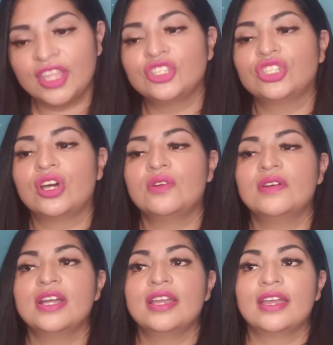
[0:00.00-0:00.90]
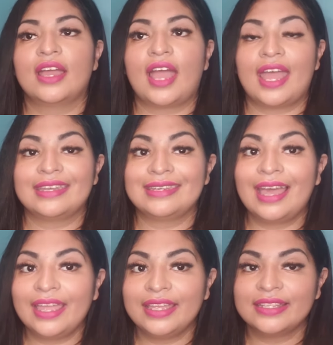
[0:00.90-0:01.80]
So at
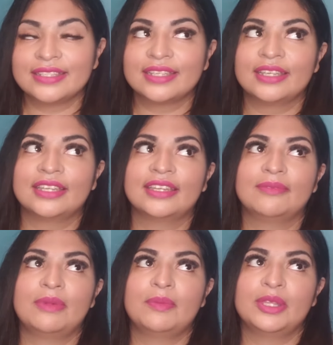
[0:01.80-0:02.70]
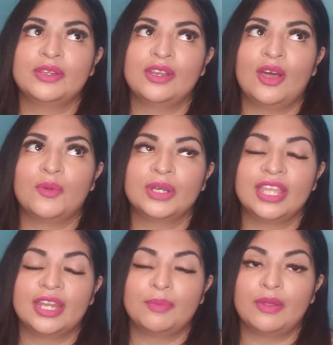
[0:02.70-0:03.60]
night, my mother-in-law would
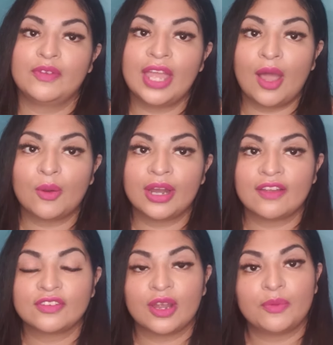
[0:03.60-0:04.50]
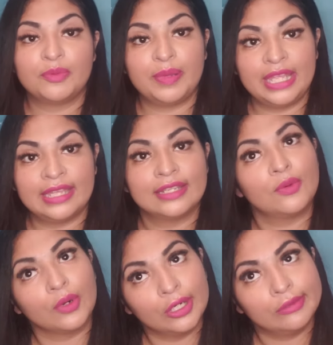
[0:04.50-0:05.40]
get up every hour after I would pee in
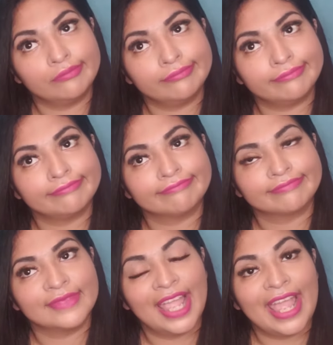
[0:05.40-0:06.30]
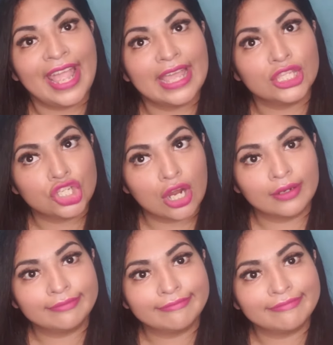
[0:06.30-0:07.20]
the room, in the
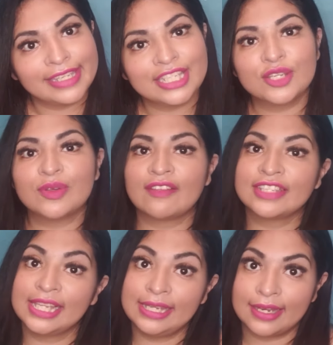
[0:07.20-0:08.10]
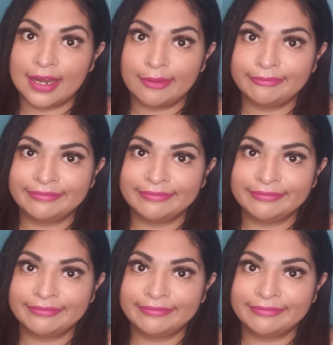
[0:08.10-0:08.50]
jar, and she would have to clean it up.